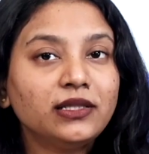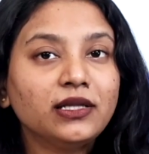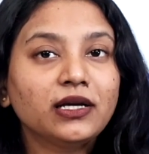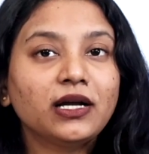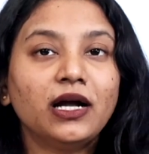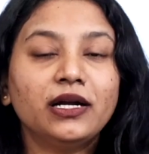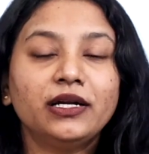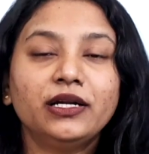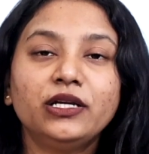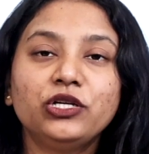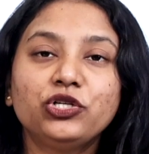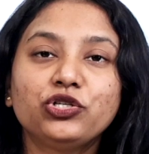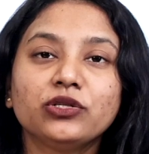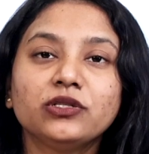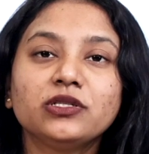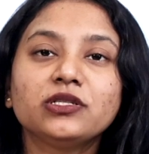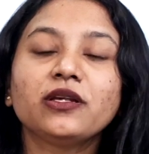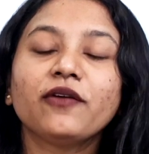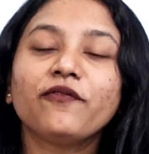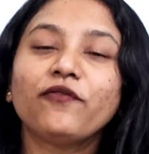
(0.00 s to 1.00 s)
are the
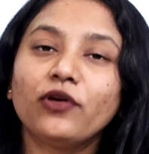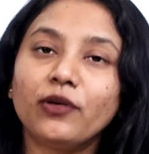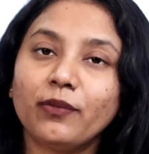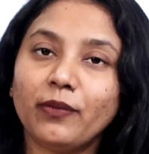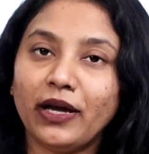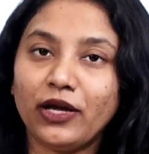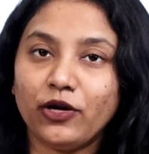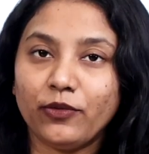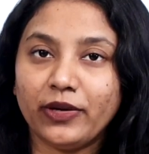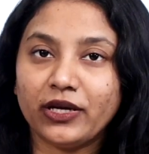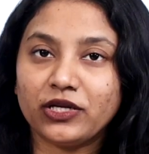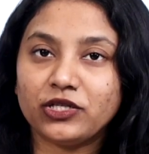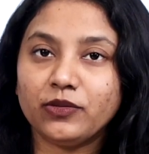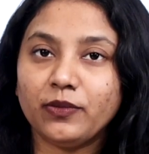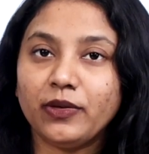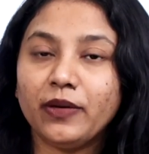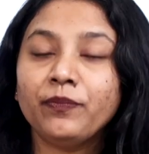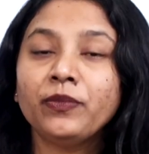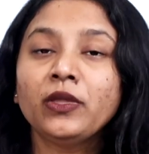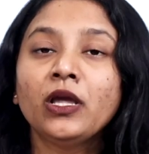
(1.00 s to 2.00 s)
conditions for
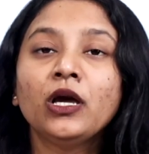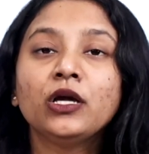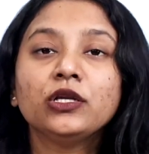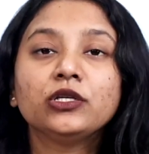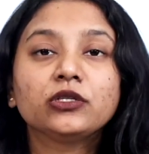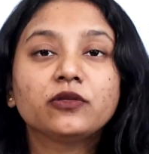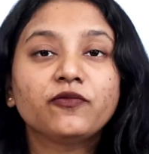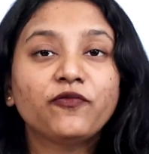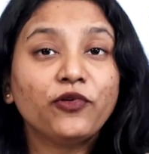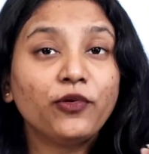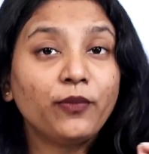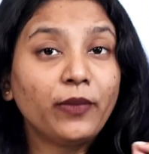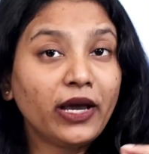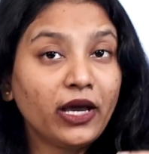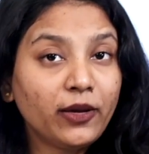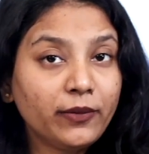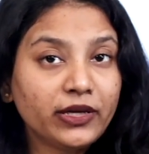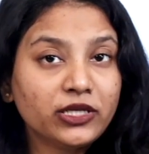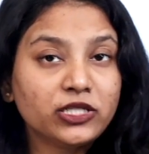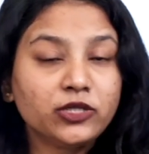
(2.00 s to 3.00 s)
myomectomy? For
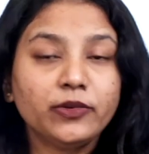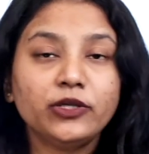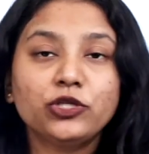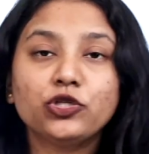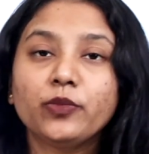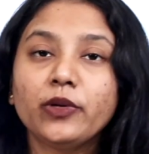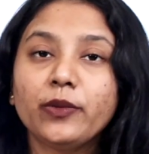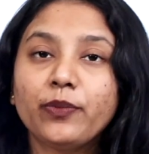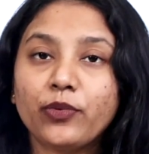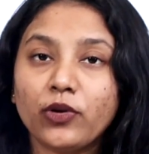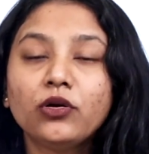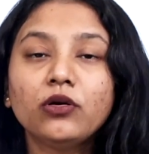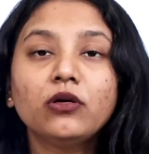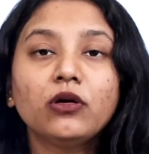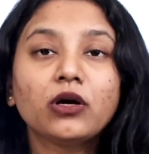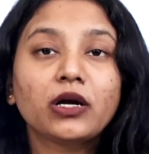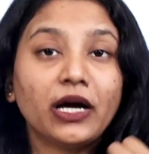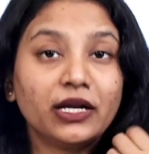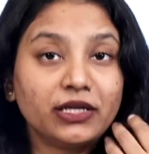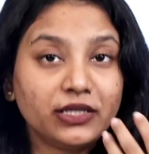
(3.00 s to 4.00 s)
myomectomy to be
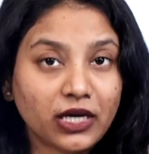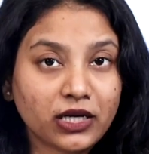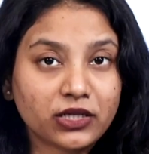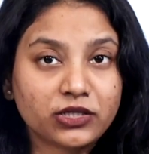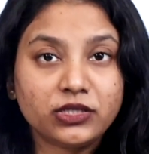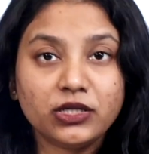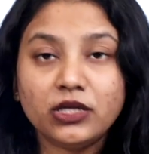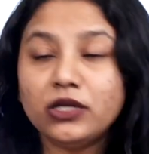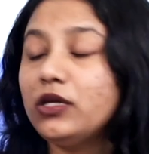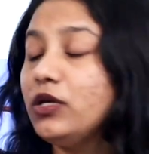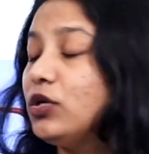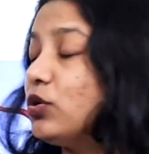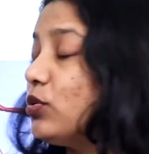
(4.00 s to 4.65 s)
conducted,